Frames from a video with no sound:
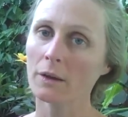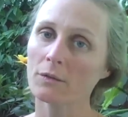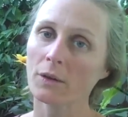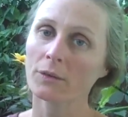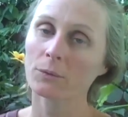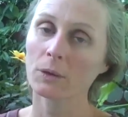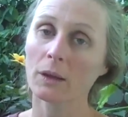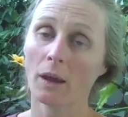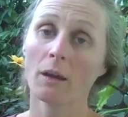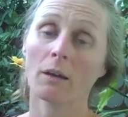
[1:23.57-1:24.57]
lot of us
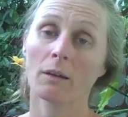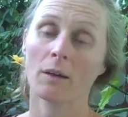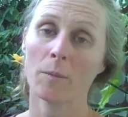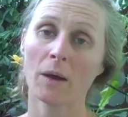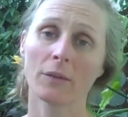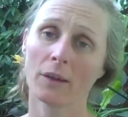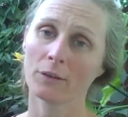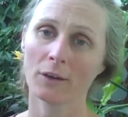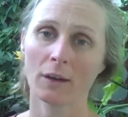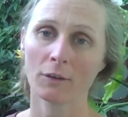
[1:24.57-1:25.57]
really care about the
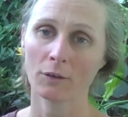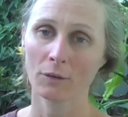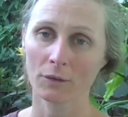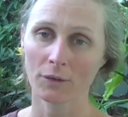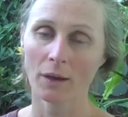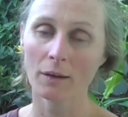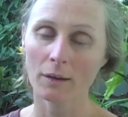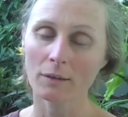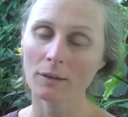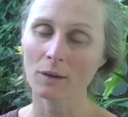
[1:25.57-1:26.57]
educational
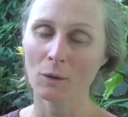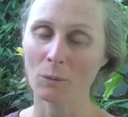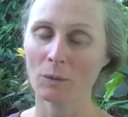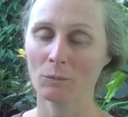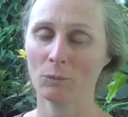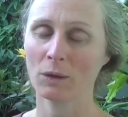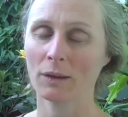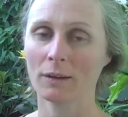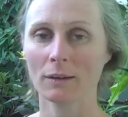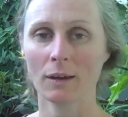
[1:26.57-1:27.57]
side, and you know we
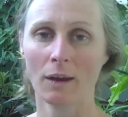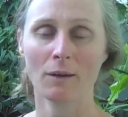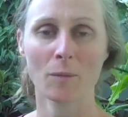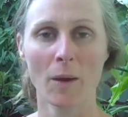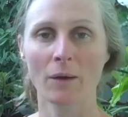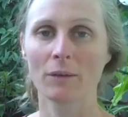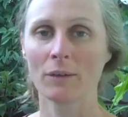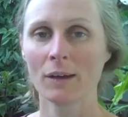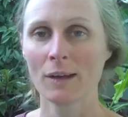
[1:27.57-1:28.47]
really care about